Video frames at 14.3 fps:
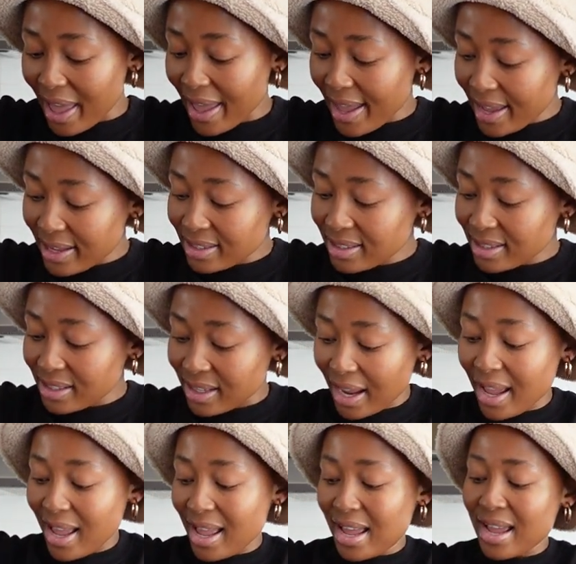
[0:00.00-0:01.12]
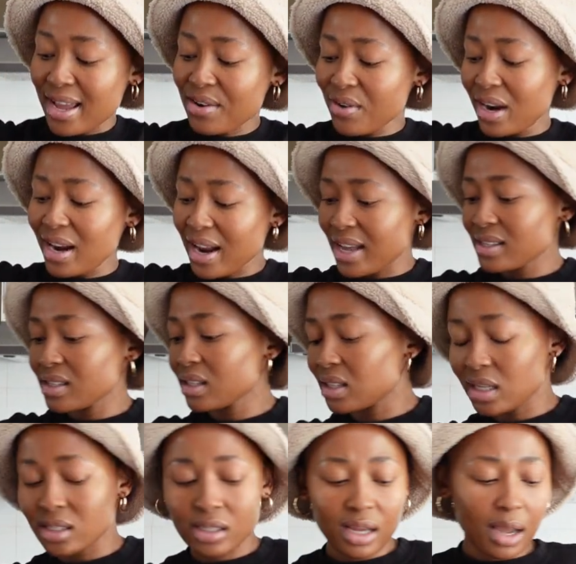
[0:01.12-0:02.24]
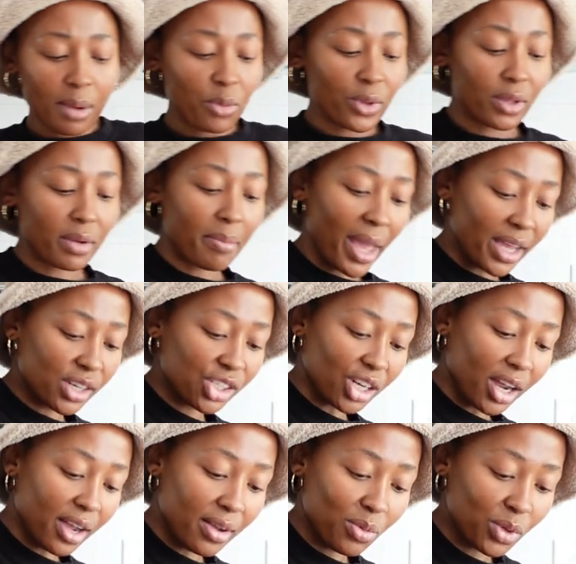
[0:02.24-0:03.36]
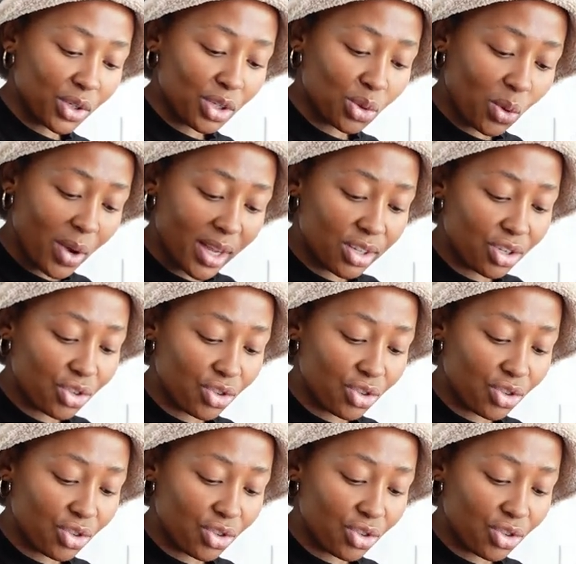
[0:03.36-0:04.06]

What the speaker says: And I realized it doesn't come with a mesher, which is quite